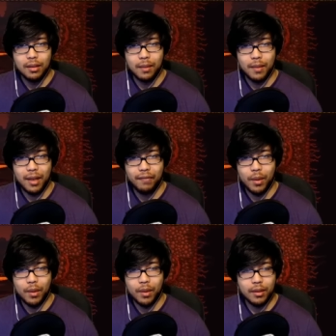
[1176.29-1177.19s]
I'm out of
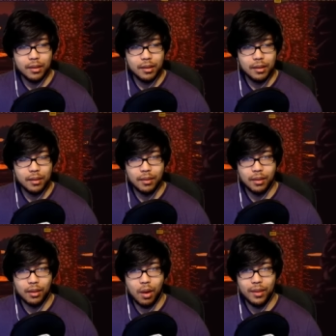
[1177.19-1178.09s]
potions. The
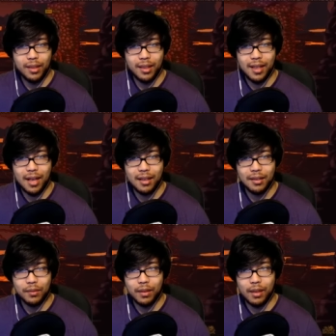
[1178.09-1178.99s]
Cody the Guide is
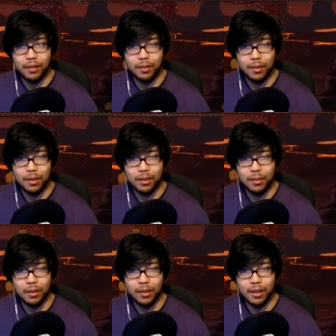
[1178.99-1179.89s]
arrived. Well, welcome,
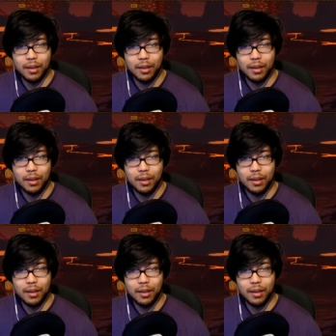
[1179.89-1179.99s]
Cody.